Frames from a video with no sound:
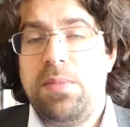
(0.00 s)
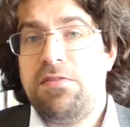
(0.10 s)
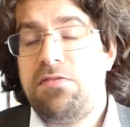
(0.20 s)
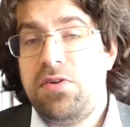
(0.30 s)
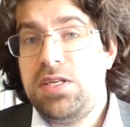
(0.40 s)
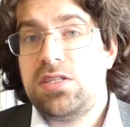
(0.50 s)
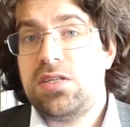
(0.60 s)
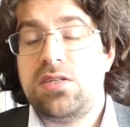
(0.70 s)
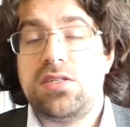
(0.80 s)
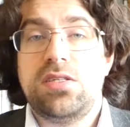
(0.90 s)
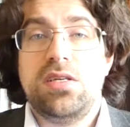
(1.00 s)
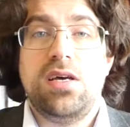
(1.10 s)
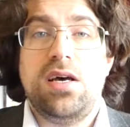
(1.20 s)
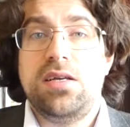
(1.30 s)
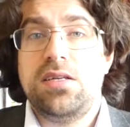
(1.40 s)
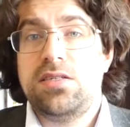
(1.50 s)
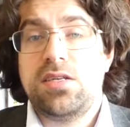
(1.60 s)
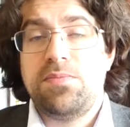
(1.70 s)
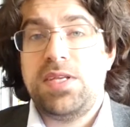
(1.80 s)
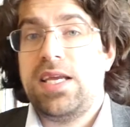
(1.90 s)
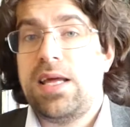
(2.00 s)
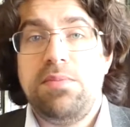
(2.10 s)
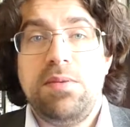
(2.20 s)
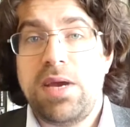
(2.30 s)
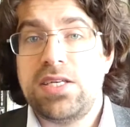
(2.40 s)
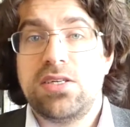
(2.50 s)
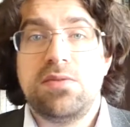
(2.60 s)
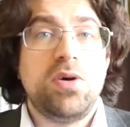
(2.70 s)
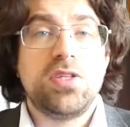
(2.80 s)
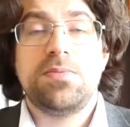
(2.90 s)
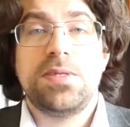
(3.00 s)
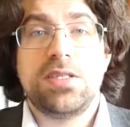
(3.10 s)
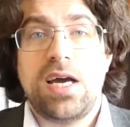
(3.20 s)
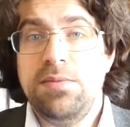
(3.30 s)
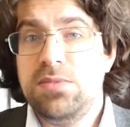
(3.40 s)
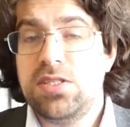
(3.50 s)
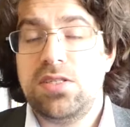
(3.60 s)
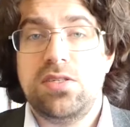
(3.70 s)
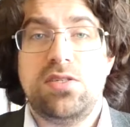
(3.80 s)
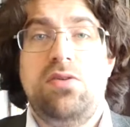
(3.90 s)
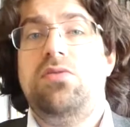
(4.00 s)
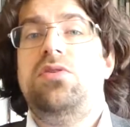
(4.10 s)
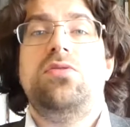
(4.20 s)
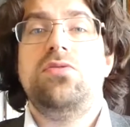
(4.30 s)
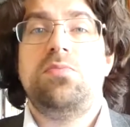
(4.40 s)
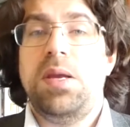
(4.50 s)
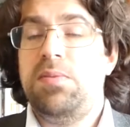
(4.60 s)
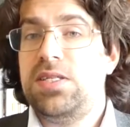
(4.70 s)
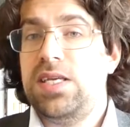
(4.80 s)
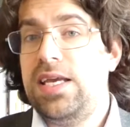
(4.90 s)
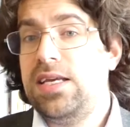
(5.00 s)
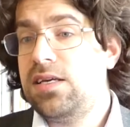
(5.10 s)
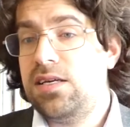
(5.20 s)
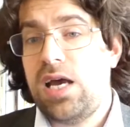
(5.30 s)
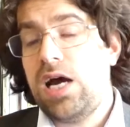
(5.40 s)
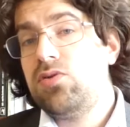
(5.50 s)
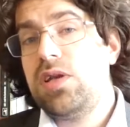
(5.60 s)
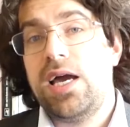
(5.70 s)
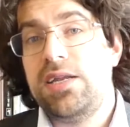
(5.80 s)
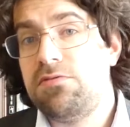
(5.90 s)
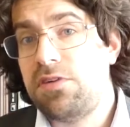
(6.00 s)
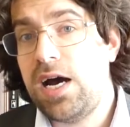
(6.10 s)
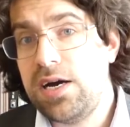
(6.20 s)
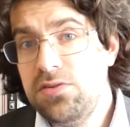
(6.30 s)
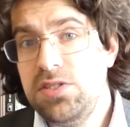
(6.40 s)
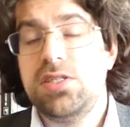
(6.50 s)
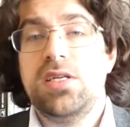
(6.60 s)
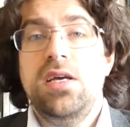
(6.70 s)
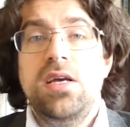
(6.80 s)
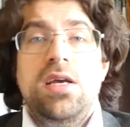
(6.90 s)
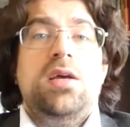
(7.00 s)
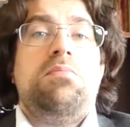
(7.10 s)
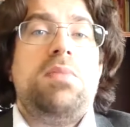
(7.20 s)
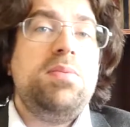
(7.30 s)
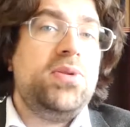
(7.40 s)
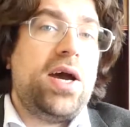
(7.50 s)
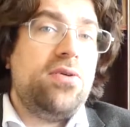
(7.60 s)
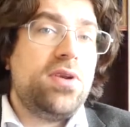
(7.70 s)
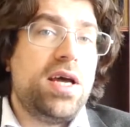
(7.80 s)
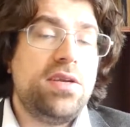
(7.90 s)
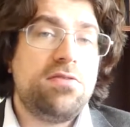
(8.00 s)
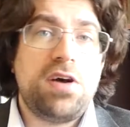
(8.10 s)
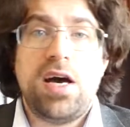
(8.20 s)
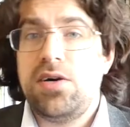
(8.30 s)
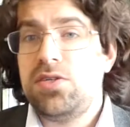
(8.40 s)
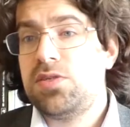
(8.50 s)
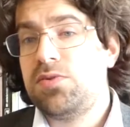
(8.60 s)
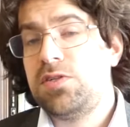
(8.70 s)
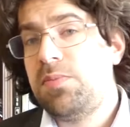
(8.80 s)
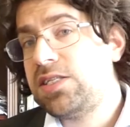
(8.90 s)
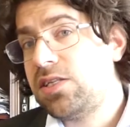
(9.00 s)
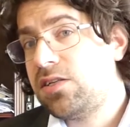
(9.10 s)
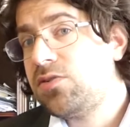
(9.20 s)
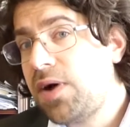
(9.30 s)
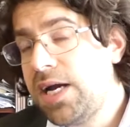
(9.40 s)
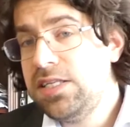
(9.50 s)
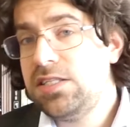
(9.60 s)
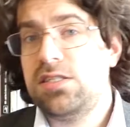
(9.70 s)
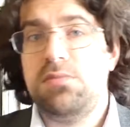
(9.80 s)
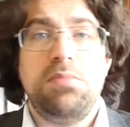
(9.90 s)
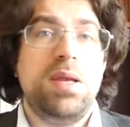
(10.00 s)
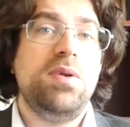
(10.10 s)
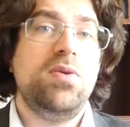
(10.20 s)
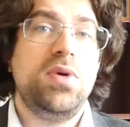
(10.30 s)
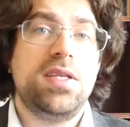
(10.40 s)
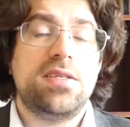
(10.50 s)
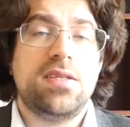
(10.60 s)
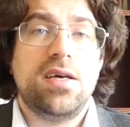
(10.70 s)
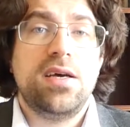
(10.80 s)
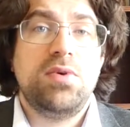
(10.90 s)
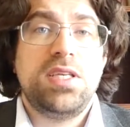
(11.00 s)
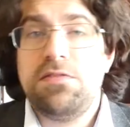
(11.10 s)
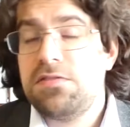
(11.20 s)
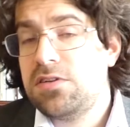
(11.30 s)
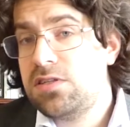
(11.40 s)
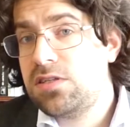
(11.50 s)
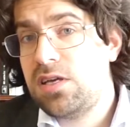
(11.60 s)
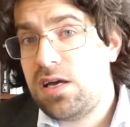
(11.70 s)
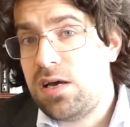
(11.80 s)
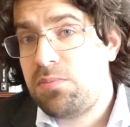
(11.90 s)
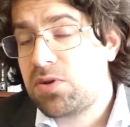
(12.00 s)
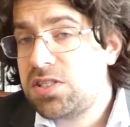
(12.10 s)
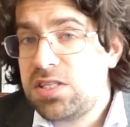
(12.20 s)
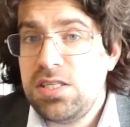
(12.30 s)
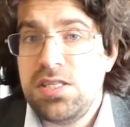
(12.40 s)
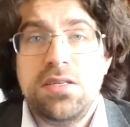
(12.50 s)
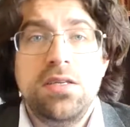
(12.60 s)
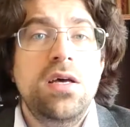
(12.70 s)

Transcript: For instance, something can be measured multiple times. So you could maybe take the outline of a house. Maybe the outline of a house was measured twice, maybe with different precision,